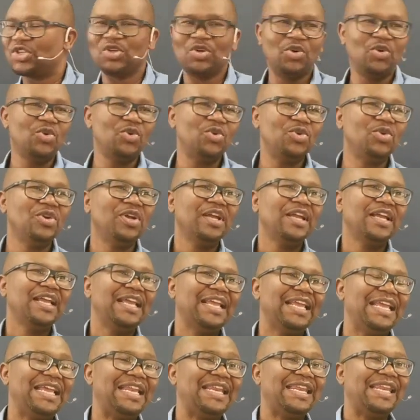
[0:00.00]
grew
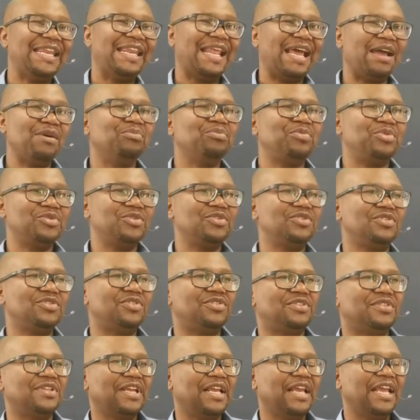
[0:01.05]
in
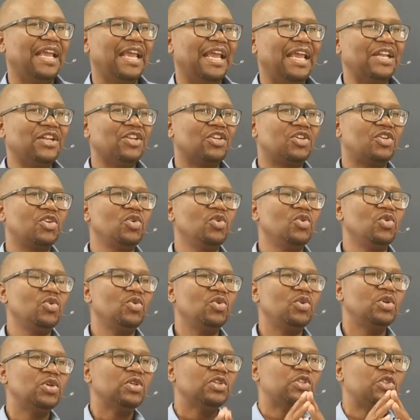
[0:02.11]
numbers and
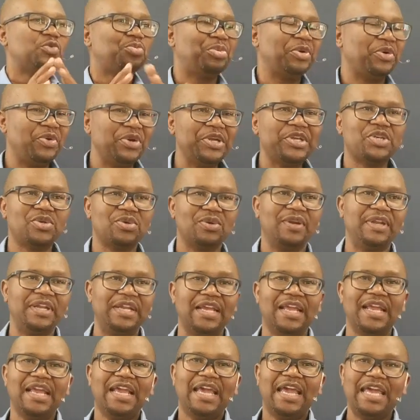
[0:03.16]
grew
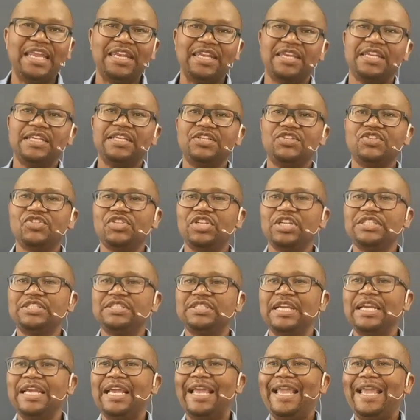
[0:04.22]
spiritually. And this
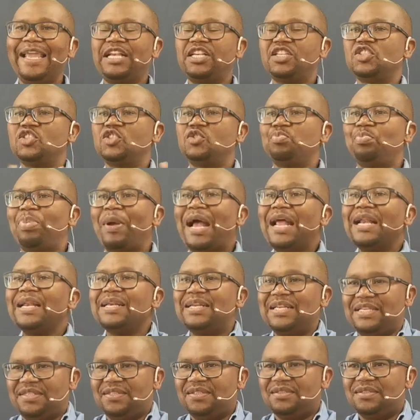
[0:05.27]
church
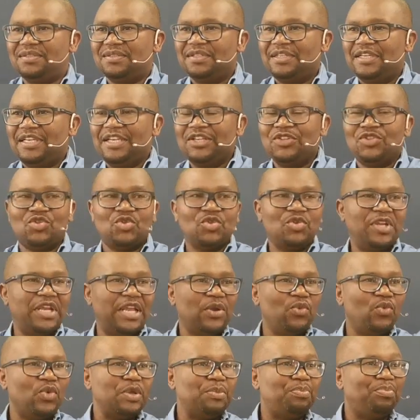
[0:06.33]
expanded. And
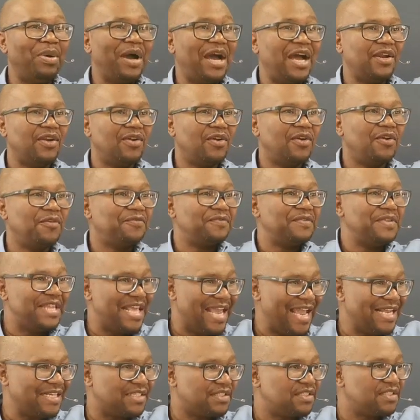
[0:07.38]
today we're part of
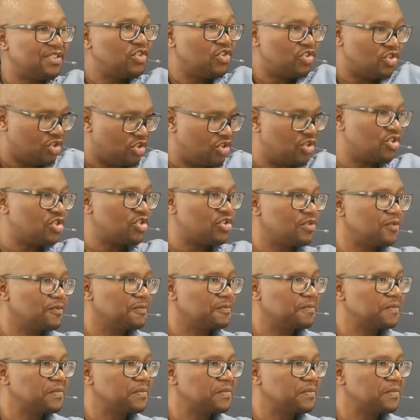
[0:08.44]
that church.